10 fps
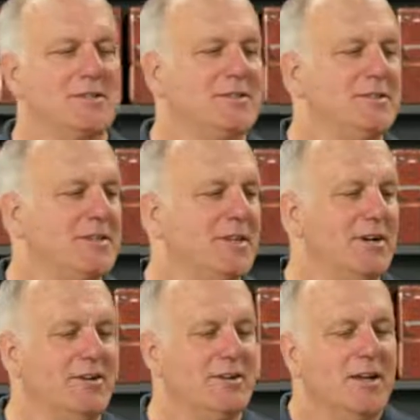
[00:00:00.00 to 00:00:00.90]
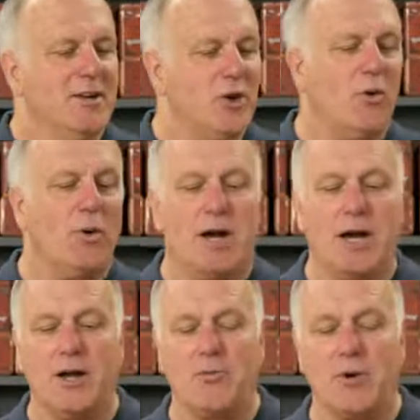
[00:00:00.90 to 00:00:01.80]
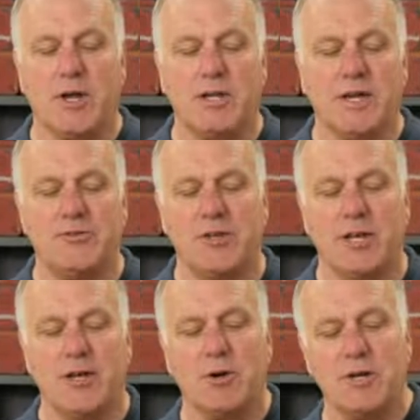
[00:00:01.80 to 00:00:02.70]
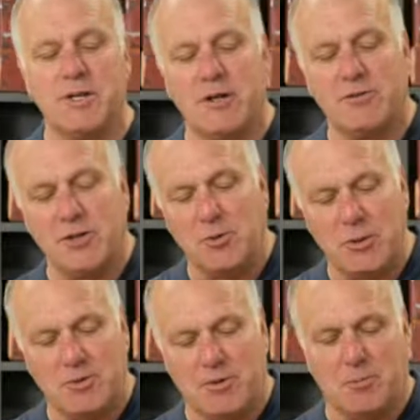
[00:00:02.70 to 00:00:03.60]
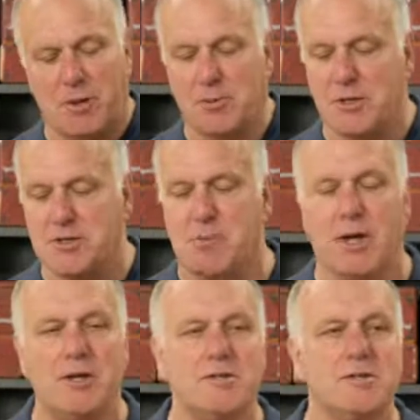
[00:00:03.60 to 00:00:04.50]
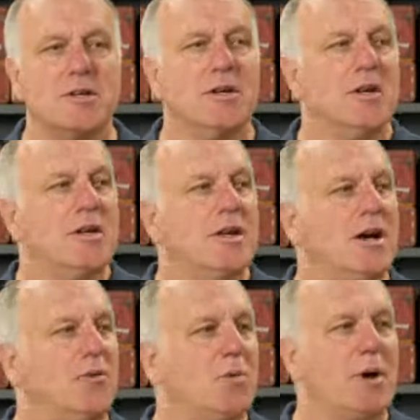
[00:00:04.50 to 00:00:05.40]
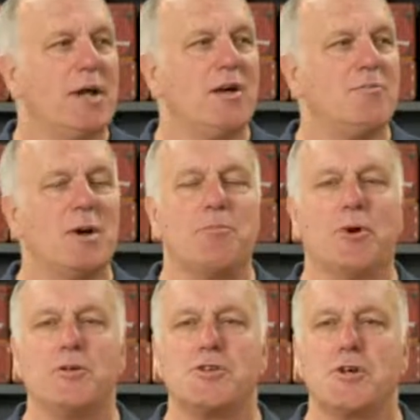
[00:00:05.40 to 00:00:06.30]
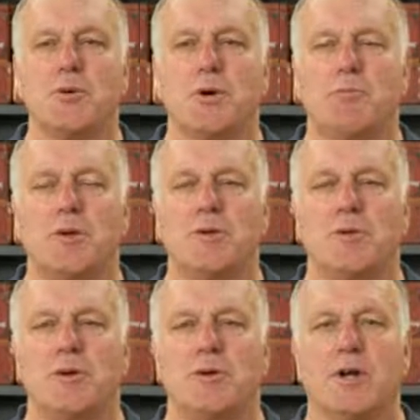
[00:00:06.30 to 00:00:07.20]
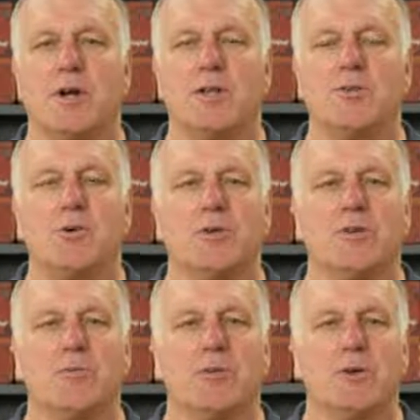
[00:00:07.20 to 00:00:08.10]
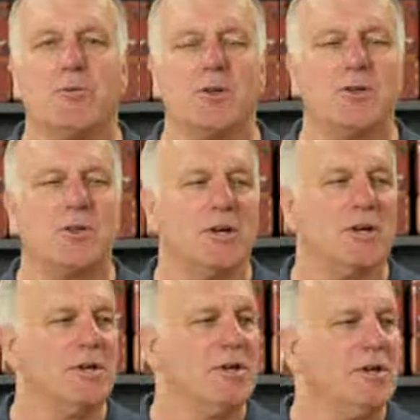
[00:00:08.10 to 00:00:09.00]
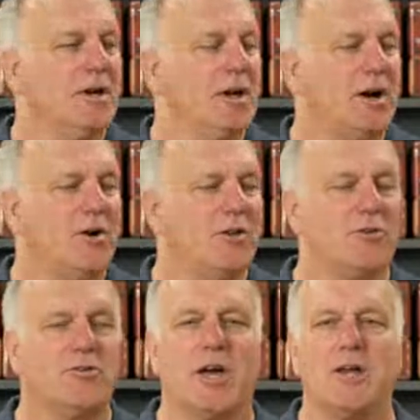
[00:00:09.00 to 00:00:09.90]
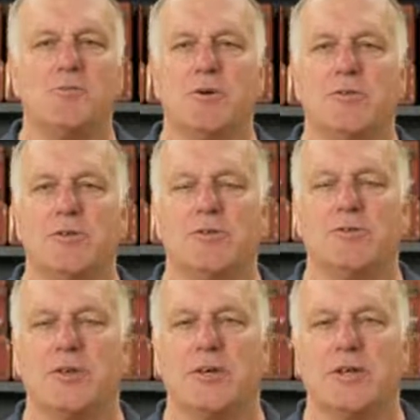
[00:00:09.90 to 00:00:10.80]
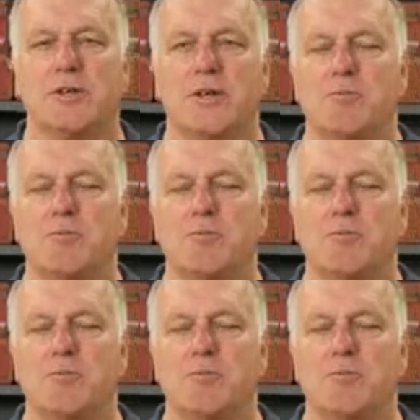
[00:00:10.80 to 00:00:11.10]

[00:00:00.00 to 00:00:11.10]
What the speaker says: No. So we're going to taste today. We're going to taste a little bit of our pumpkin spice. We might have my brother show up. We were doing something with our other side business, the hemp